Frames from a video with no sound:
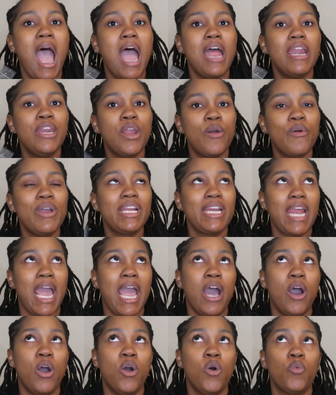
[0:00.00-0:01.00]
Knowing
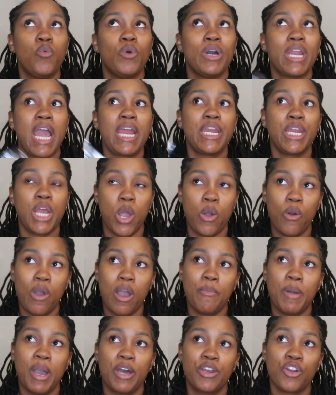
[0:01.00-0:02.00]
now what I know
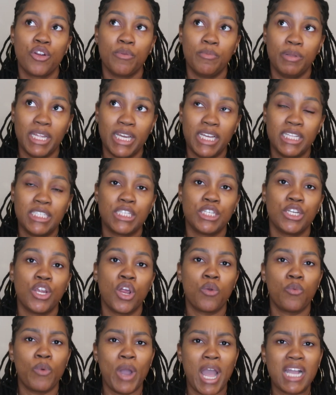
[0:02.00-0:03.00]
about her blends and
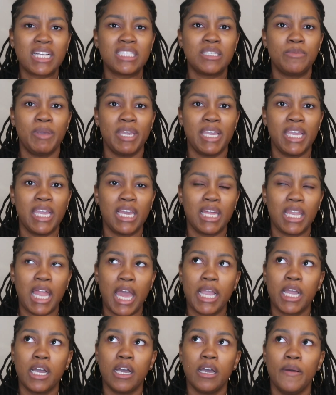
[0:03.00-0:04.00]
her wax being
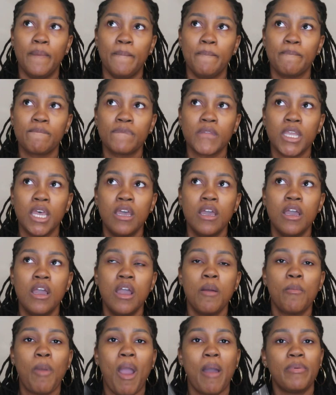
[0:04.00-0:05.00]
like
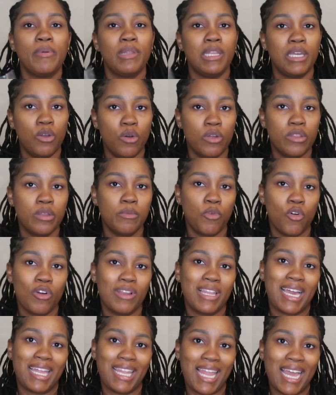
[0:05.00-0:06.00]
probably on the more
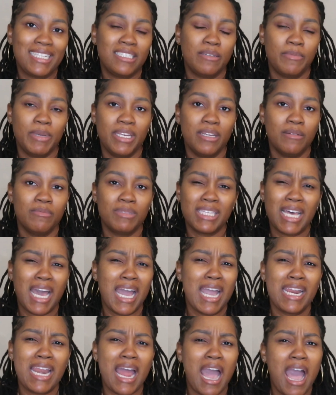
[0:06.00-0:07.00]
like light to medium
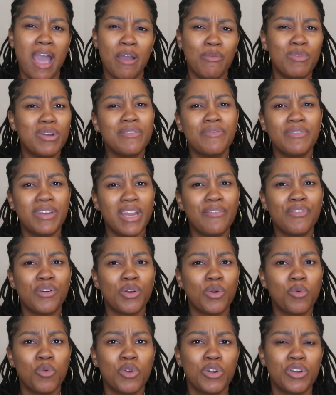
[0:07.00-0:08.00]
side, I would have
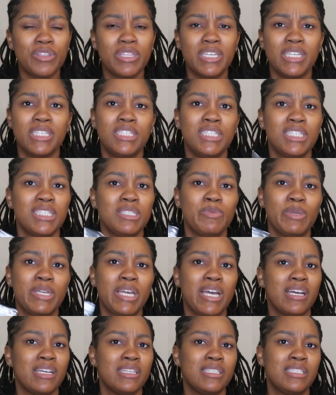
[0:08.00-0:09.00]
never ordered this just
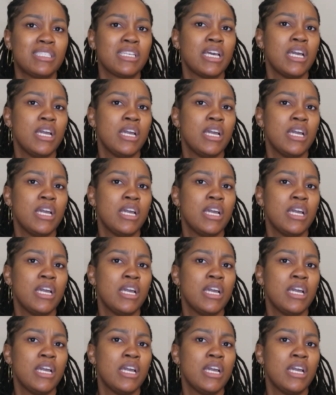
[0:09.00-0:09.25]
because